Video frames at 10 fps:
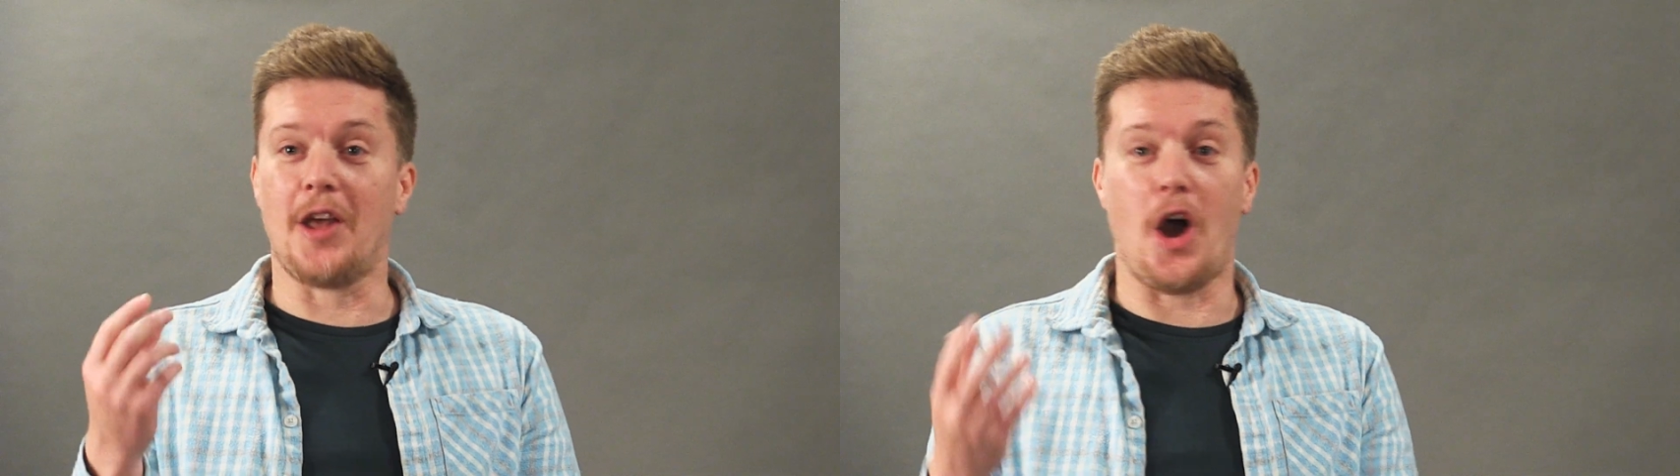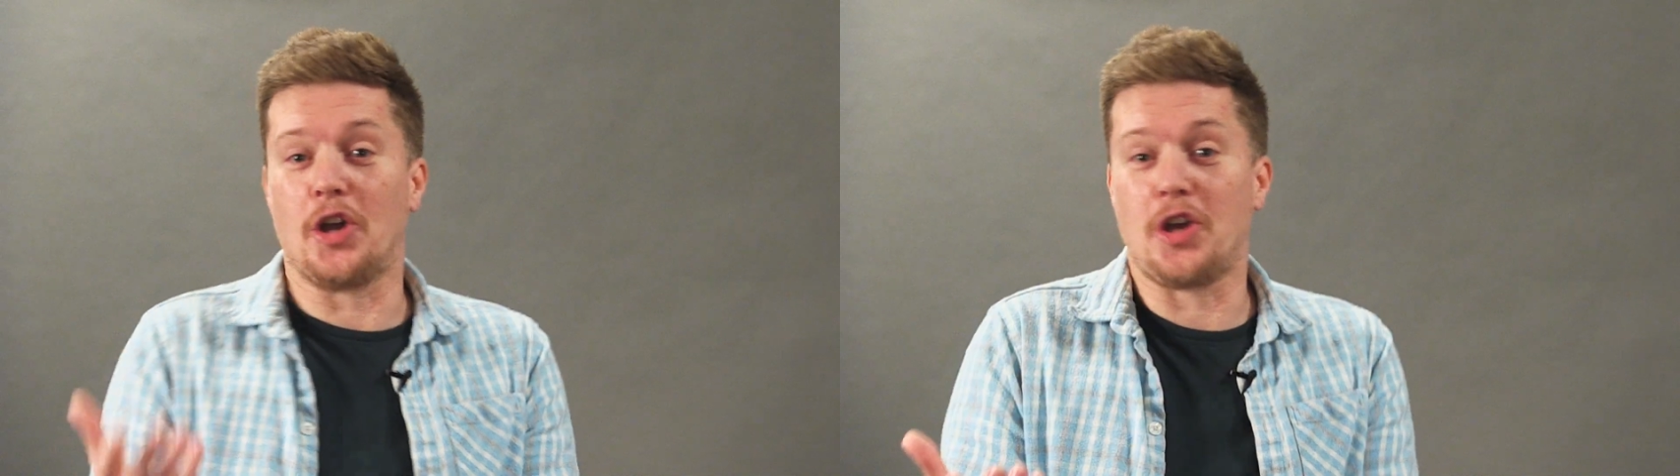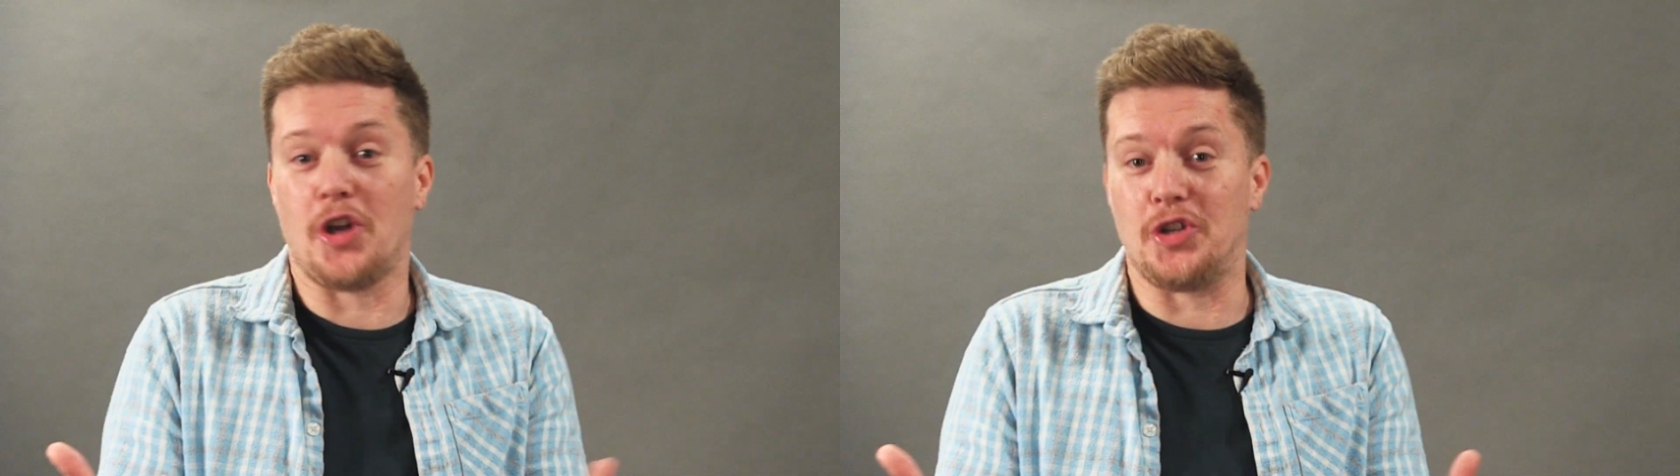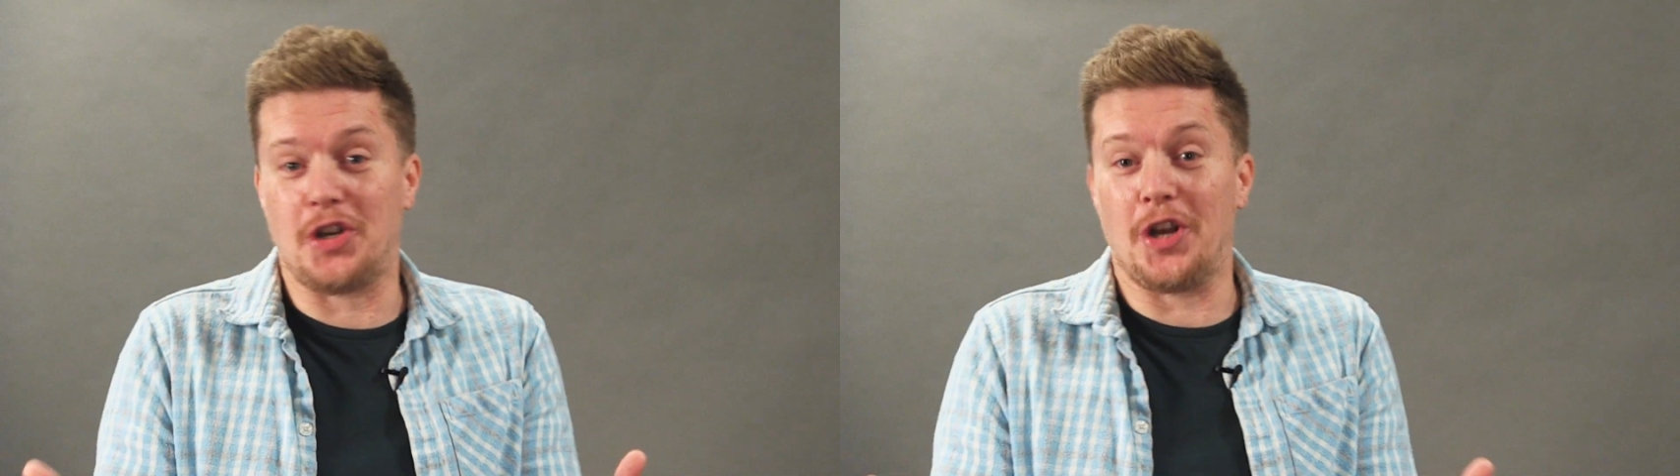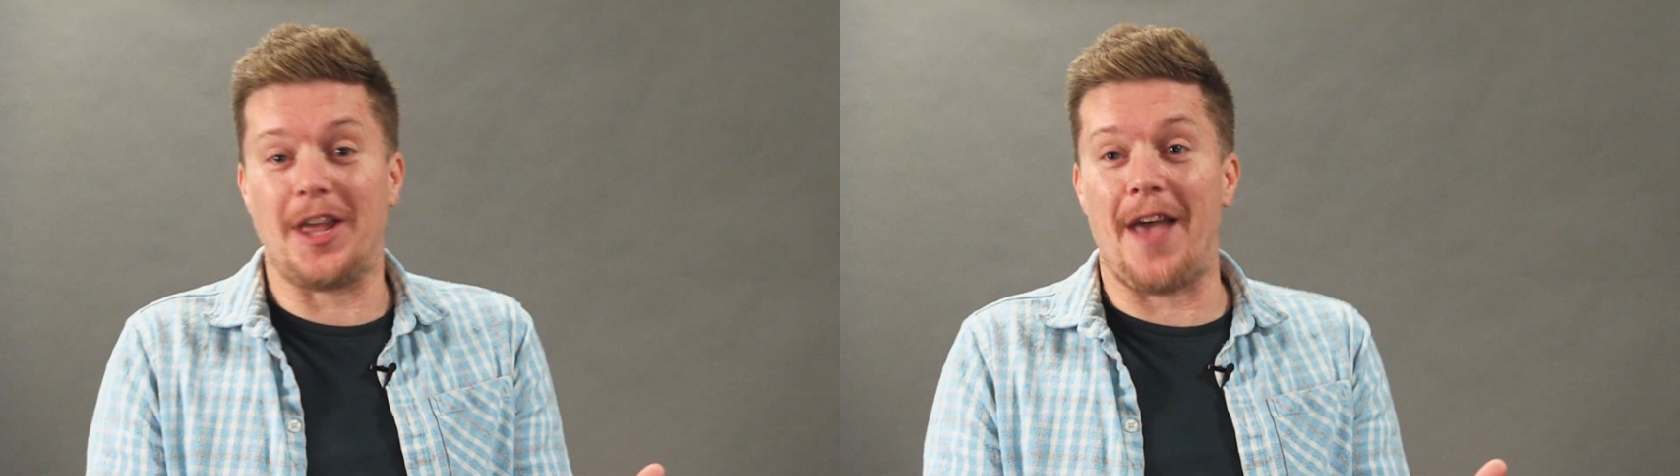I, I just
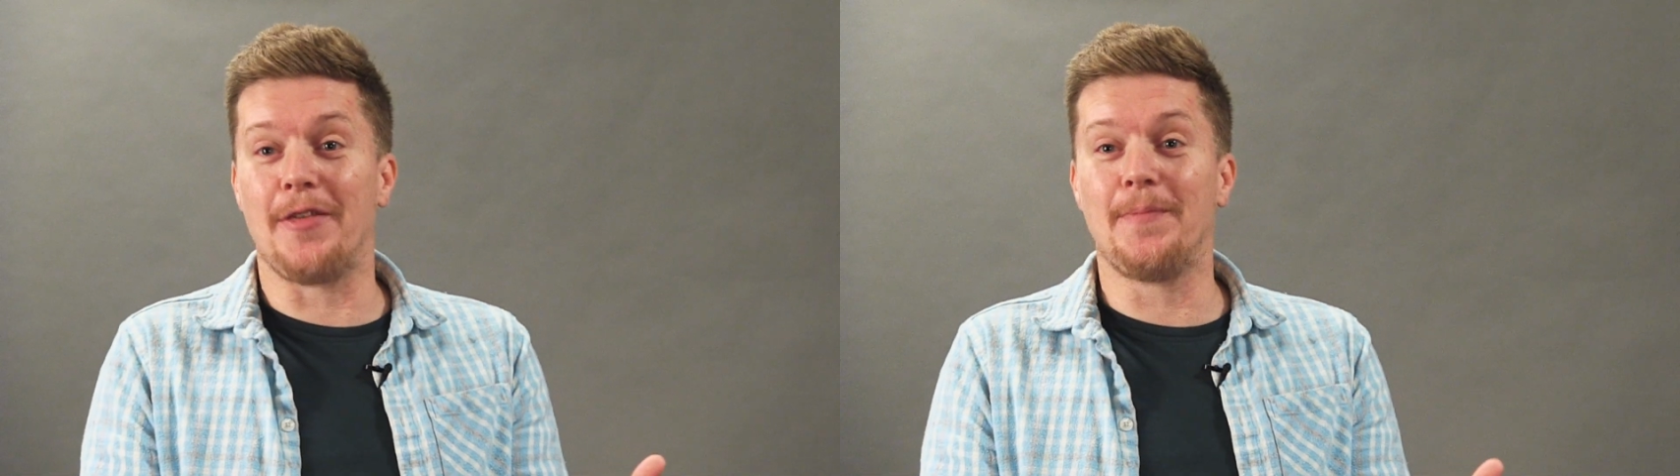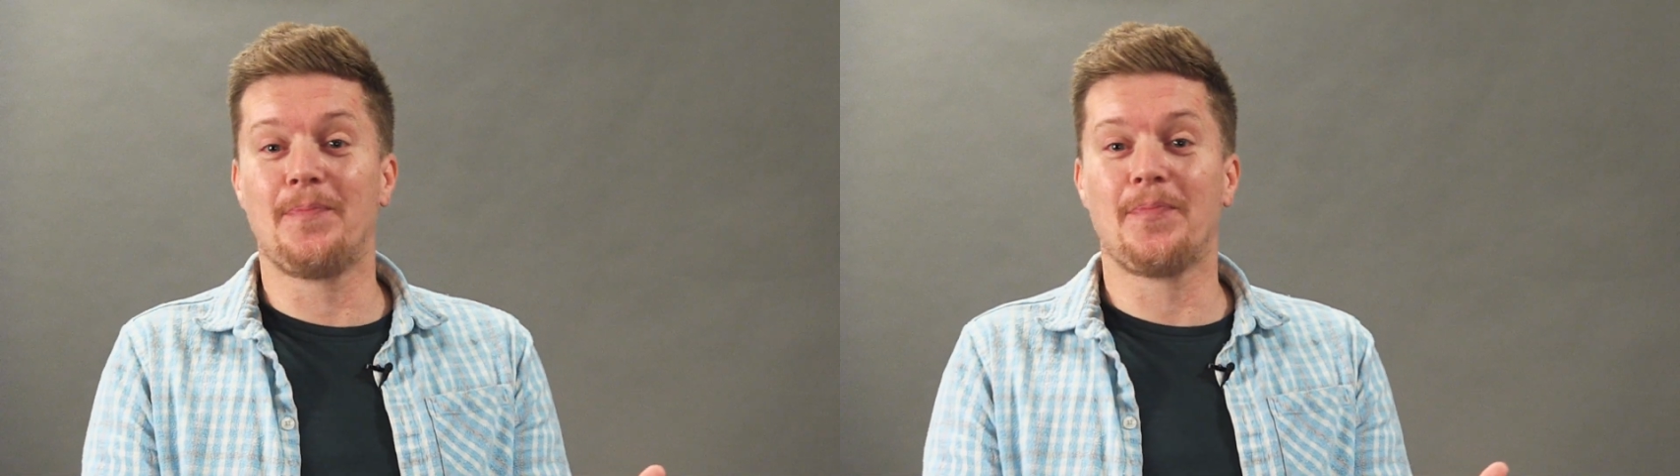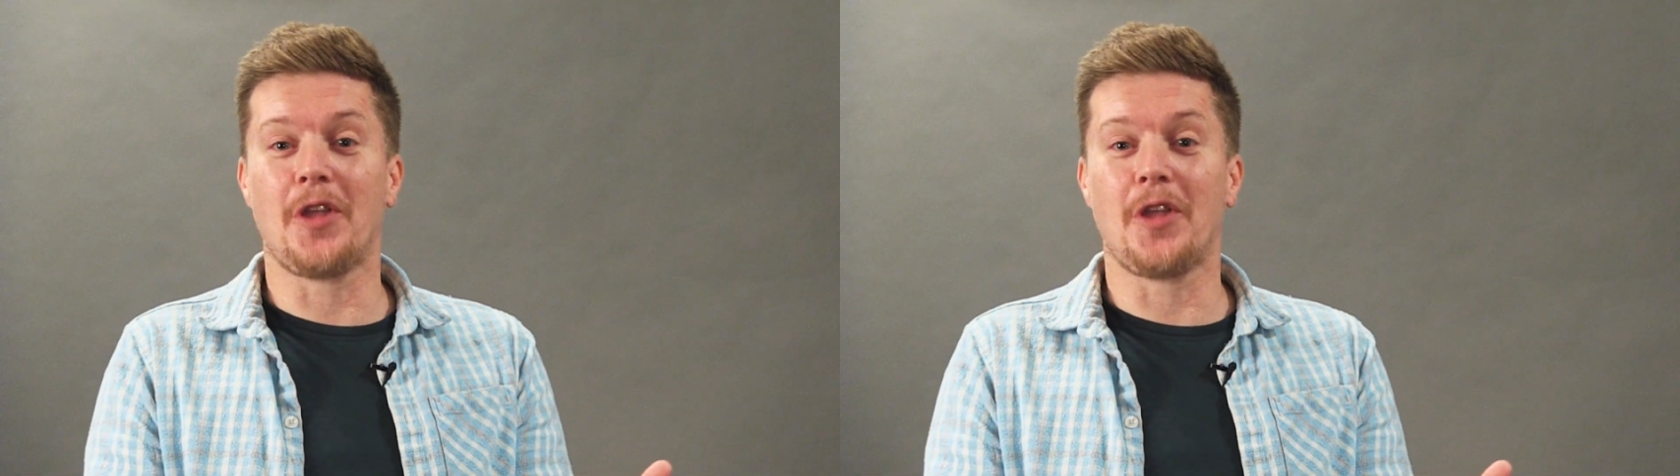couldn't get them.